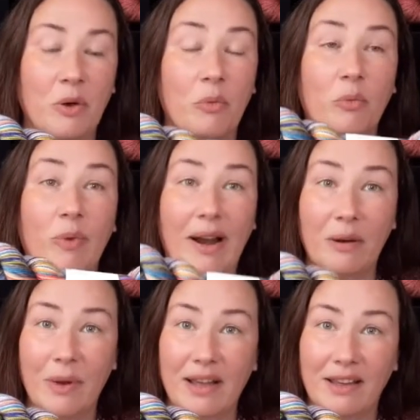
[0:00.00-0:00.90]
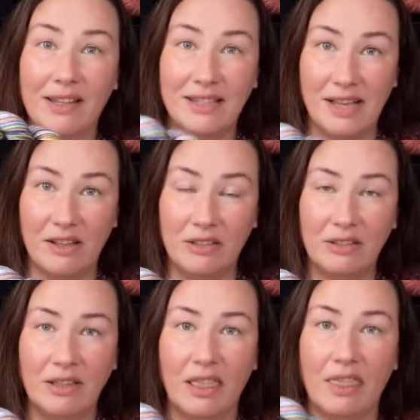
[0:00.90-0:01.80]
Right away I can tell
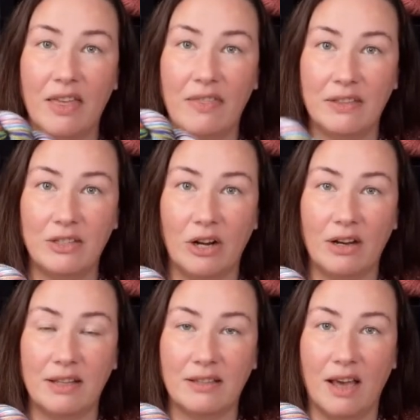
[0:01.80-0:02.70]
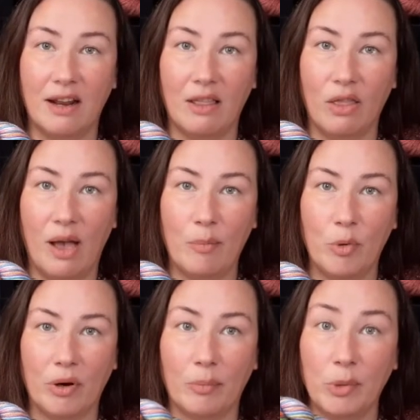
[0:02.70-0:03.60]
that this yarn has got a lot
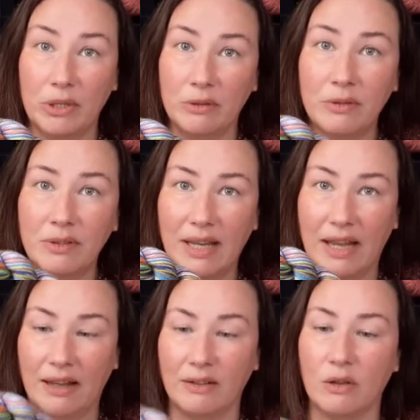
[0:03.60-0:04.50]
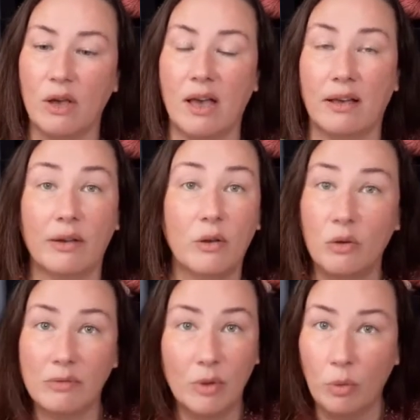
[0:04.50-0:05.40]
more blue and
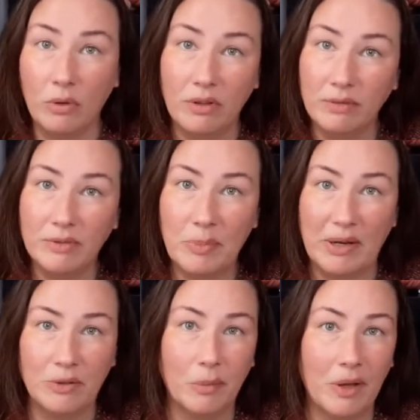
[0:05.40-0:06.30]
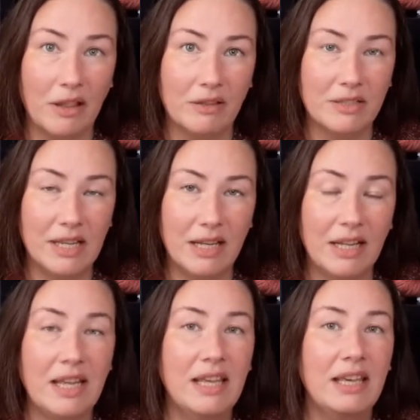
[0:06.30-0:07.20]
cool spectrum colors in it
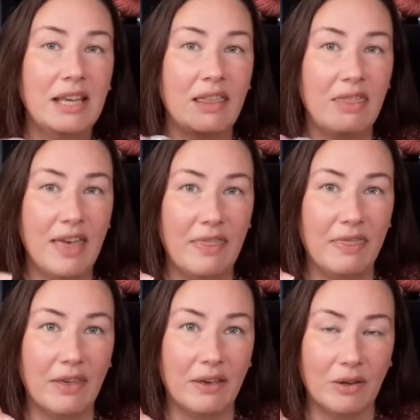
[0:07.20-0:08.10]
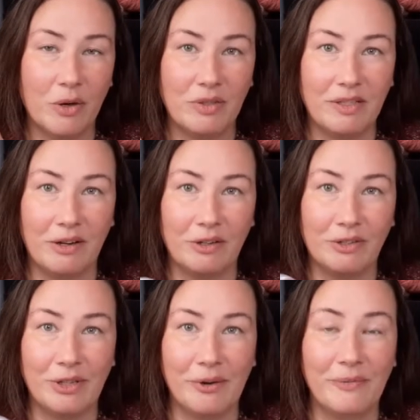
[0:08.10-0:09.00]
than the Cozy Knitter.
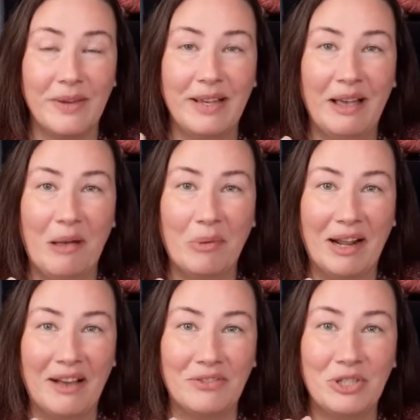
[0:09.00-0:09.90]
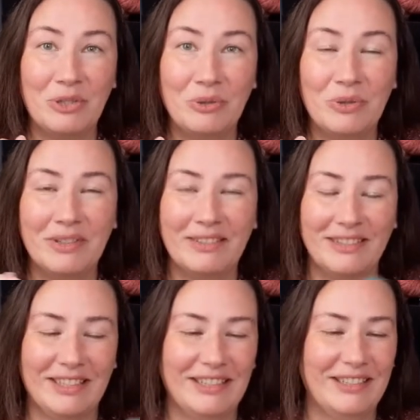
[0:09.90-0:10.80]
So I'm going to have two
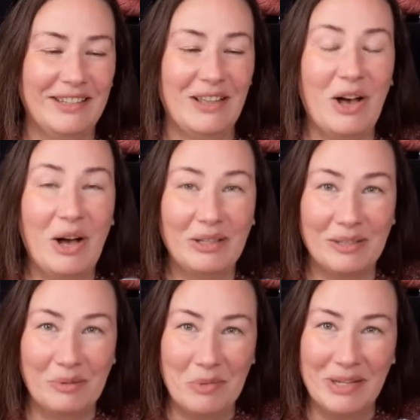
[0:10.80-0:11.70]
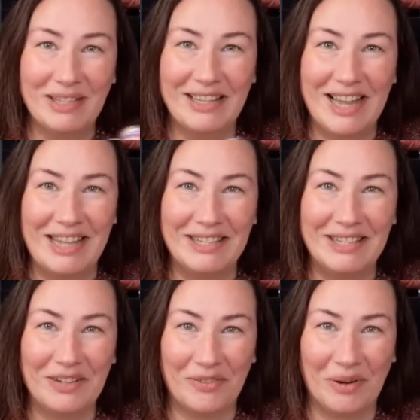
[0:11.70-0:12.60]
awesome and
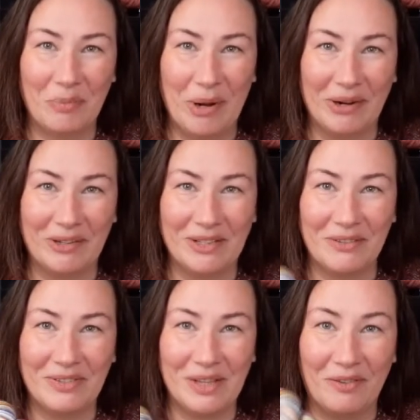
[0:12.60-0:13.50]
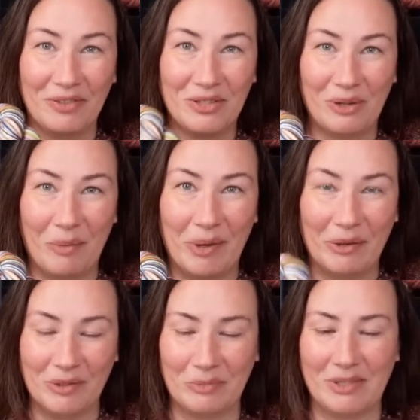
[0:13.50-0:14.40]
different pairs of self-striping
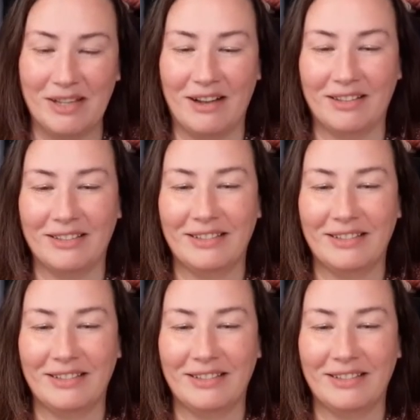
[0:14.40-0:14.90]
Christmas socks.